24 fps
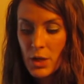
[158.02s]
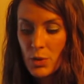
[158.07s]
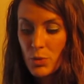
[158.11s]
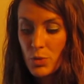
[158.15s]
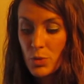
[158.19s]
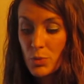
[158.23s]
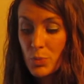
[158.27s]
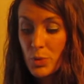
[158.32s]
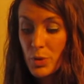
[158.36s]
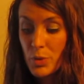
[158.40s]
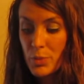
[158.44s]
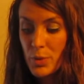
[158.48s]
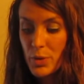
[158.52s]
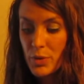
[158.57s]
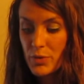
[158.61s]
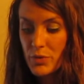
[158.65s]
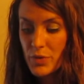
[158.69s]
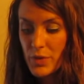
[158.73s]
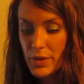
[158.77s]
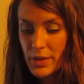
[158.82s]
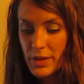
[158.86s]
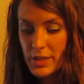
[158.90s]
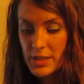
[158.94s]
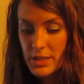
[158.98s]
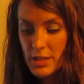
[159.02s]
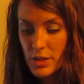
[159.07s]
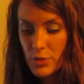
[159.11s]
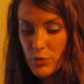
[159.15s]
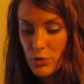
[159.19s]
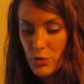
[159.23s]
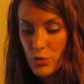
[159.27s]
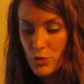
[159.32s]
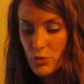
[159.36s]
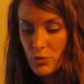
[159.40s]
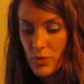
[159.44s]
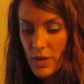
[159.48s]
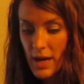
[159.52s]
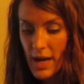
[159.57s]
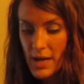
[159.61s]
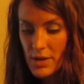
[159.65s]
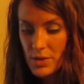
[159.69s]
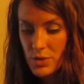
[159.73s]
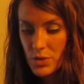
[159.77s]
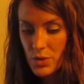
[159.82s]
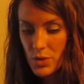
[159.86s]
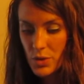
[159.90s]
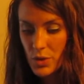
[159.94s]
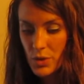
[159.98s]
will promote feelings of
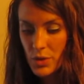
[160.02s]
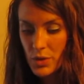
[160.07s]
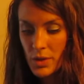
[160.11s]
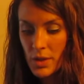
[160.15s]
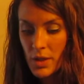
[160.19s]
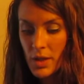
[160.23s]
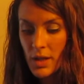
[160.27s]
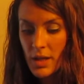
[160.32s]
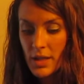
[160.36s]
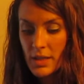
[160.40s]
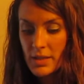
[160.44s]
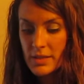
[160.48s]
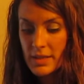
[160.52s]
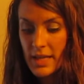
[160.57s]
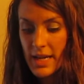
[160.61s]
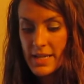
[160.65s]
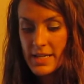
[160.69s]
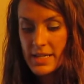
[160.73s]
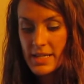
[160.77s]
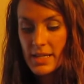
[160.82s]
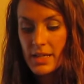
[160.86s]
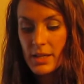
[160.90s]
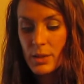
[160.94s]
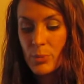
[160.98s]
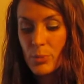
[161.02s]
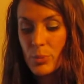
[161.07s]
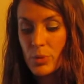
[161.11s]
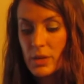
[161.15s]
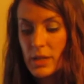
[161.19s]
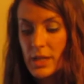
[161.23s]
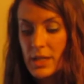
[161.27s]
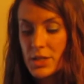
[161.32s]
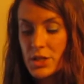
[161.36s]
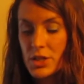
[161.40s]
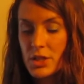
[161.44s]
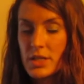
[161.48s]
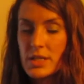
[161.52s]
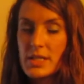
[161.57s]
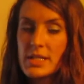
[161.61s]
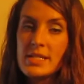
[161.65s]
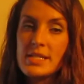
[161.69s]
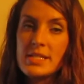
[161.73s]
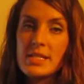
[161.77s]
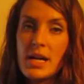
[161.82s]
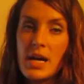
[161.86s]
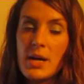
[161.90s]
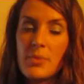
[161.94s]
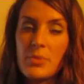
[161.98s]
arousal, liking, pleasure, and
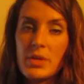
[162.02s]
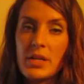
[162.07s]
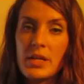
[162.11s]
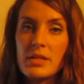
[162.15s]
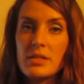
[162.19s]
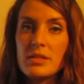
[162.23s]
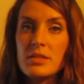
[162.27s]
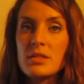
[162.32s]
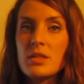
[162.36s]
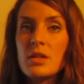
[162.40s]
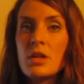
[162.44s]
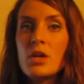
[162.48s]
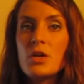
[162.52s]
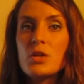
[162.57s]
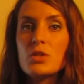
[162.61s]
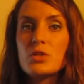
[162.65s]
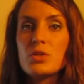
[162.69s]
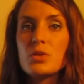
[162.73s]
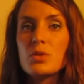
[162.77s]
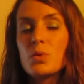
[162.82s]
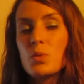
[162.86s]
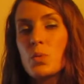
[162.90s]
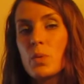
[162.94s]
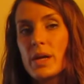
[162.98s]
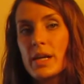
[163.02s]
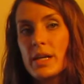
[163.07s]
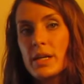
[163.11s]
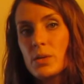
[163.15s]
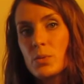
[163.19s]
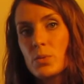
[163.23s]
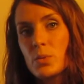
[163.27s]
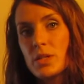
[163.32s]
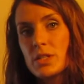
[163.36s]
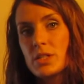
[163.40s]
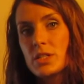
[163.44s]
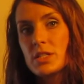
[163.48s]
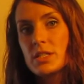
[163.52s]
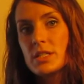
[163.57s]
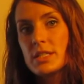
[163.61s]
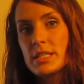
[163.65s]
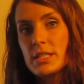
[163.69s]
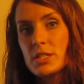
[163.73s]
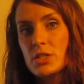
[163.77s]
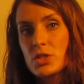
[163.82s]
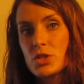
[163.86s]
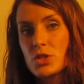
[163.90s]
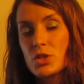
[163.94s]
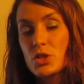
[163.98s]
dominance. So the way in which
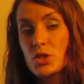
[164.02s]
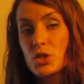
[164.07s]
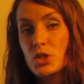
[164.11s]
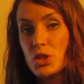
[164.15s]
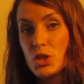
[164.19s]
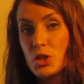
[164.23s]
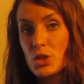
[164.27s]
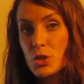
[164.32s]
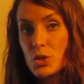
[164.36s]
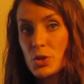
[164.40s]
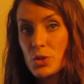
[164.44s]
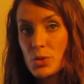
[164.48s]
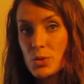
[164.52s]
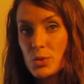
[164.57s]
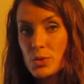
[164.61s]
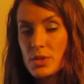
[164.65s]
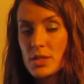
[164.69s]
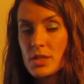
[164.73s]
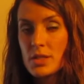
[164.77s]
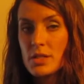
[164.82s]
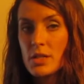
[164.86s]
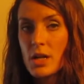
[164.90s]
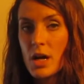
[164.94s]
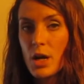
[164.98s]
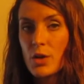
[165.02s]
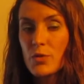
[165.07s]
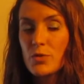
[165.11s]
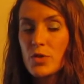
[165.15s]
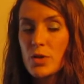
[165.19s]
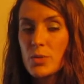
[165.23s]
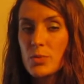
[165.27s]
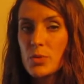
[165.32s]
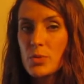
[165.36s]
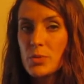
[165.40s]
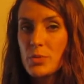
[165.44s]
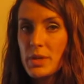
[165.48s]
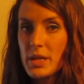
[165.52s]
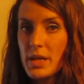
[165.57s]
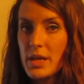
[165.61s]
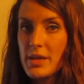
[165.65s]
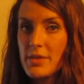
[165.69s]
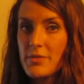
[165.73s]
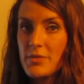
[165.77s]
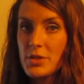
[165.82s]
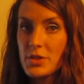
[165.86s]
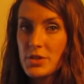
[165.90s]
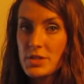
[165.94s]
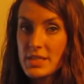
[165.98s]
teachers use nonverbal
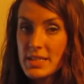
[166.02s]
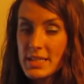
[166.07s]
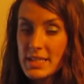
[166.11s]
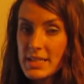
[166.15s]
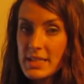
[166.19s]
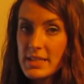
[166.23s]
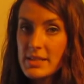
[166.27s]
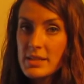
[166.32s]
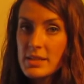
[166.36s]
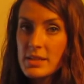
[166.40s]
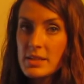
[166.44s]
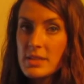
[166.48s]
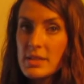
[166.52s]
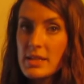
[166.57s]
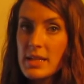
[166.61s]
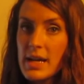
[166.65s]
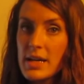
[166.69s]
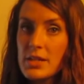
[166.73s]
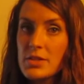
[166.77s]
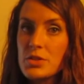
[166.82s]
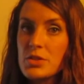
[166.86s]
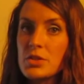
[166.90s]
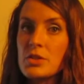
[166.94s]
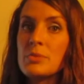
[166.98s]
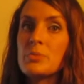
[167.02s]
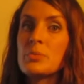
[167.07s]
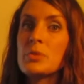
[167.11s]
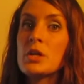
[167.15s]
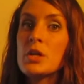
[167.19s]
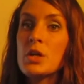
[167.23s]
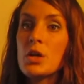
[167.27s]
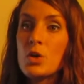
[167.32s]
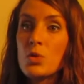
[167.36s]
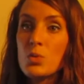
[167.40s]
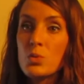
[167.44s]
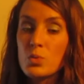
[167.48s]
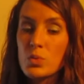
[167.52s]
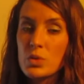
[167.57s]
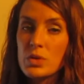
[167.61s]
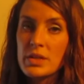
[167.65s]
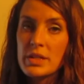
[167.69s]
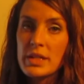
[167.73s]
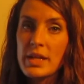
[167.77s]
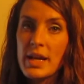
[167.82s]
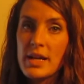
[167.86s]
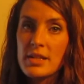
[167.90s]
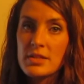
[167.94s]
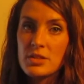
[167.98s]
behaviors in the classroom
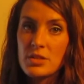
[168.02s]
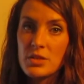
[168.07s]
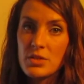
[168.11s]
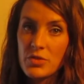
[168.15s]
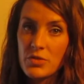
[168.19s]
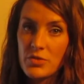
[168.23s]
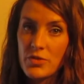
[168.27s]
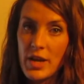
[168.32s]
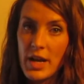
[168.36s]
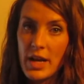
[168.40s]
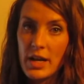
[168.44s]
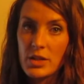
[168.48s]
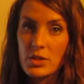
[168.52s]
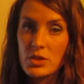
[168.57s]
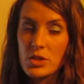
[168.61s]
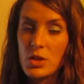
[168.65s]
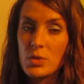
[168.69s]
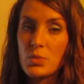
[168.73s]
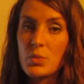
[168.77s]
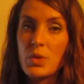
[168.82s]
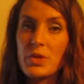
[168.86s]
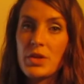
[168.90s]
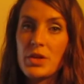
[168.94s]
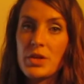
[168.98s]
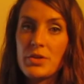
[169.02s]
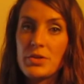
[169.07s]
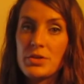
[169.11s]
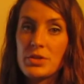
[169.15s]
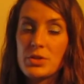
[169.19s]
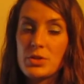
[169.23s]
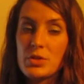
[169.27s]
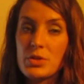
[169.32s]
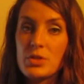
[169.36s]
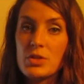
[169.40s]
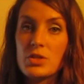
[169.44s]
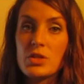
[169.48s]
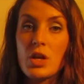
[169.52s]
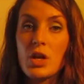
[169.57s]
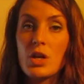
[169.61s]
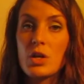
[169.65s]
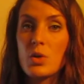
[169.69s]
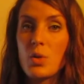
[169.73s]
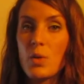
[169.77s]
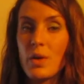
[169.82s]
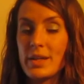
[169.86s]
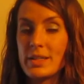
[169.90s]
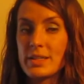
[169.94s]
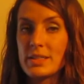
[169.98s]
really has an effect on whether the students are
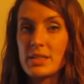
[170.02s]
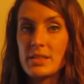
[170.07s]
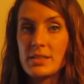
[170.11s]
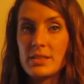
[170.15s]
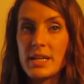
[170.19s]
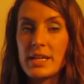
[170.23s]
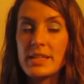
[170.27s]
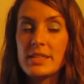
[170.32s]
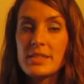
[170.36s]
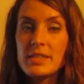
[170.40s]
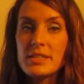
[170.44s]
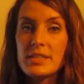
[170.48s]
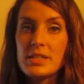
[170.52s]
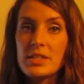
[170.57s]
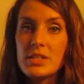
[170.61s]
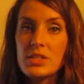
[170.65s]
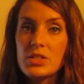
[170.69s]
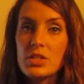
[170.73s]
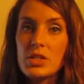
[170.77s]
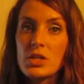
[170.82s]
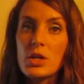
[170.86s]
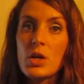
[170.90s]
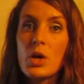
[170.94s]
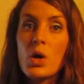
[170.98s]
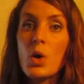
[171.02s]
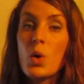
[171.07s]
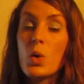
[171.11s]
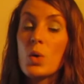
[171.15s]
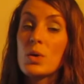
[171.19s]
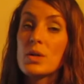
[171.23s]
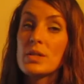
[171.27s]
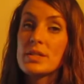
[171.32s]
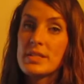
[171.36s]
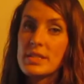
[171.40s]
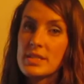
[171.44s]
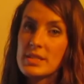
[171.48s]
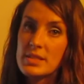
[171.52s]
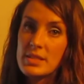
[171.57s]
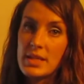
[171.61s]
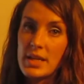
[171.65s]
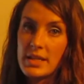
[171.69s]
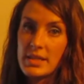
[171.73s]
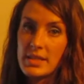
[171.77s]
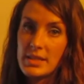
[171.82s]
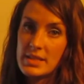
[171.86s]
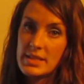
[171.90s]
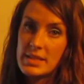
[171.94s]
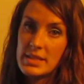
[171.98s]
going to like the teacher or
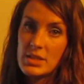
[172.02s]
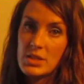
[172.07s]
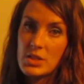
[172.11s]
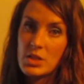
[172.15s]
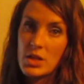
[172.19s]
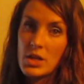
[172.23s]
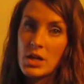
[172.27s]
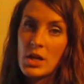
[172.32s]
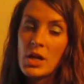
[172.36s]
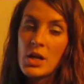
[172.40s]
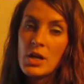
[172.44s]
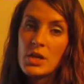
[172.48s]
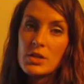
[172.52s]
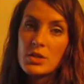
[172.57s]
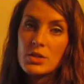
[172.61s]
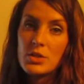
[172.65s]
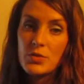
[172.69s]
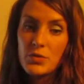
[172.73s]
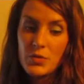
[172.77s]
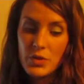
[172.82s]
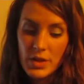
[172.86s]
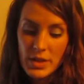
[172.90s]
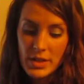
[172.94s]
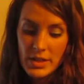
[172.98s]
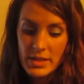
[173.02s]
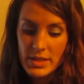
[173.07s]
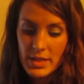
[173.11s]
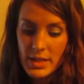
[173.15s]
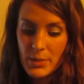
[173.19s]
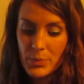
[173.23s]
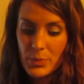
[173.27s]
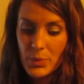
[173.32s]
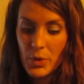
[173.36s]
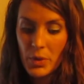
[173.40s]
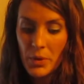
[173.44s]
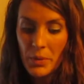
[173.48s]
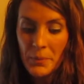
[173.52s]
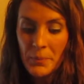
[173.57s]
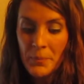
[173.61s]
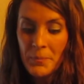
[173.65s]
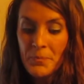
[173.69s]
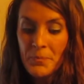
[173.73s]
dislike the teacher. So for example,